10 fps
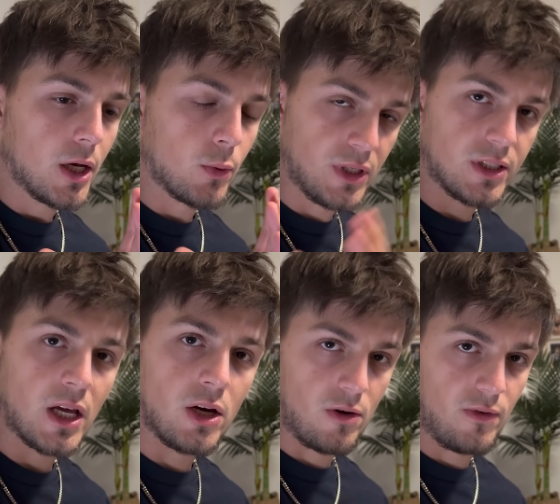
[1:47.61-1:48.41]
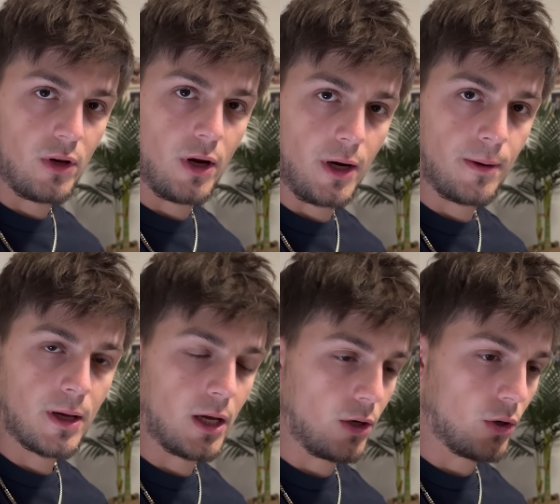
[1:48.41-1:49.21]
we stayed here for the night,
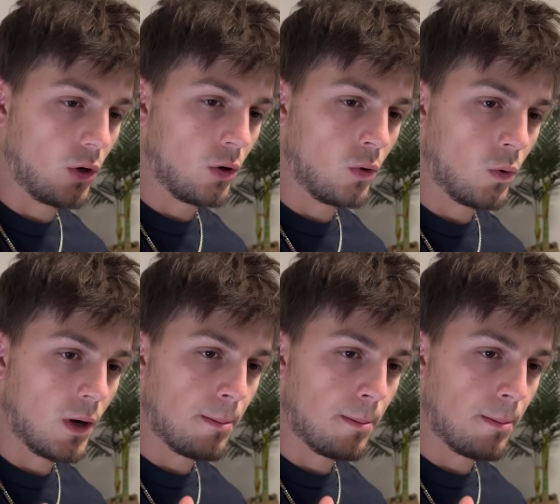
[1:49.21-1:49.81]
and oh